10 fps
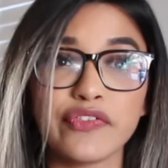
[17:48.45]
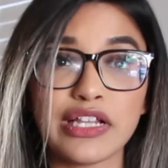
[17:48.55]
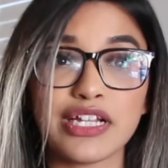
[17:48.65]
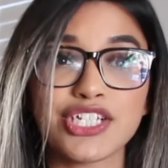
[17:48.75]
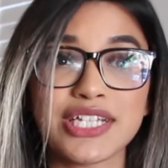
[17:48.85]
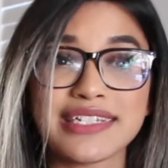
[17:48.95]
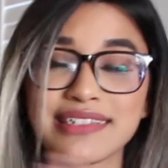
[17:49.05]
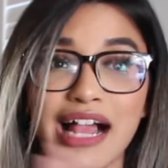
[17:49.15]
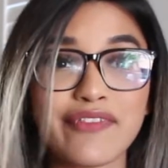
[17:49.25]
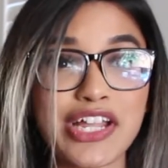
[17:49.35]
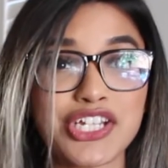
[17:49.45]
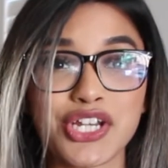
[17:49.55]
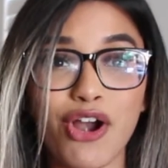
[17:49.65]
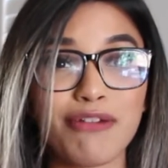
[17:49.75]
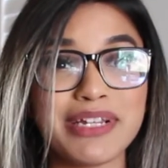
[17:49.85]
Village and the Salvation
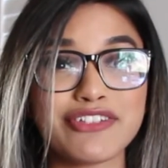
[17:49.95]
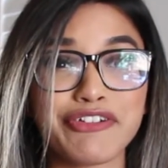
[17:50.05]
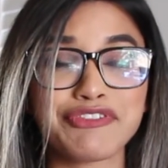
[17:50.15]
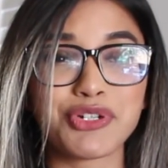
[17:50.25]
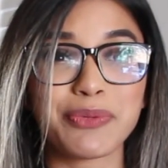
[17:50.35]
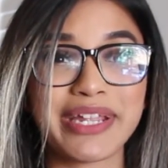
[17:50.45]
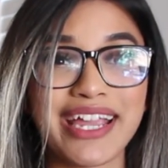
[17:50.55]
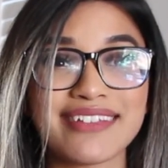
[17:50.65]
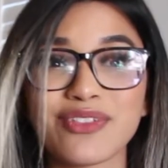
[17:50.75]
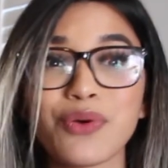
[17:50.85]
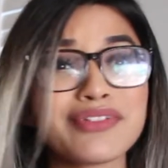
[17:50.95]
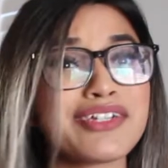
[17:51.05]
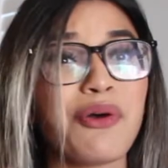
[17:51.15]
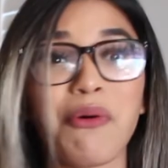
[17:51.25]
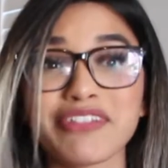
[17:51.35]
Army thrift store because those are
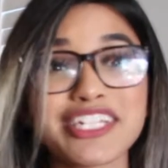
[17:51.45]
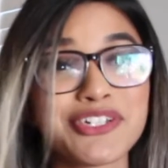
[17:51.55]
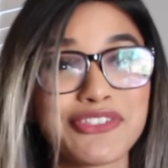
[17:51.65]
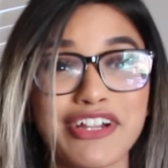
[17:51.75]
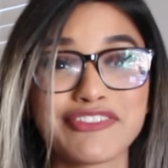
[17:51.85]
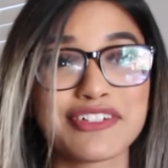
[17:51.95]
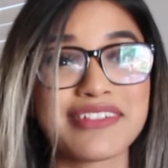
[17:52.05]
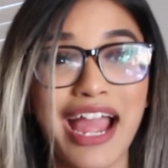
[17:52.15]
the only two thrift stores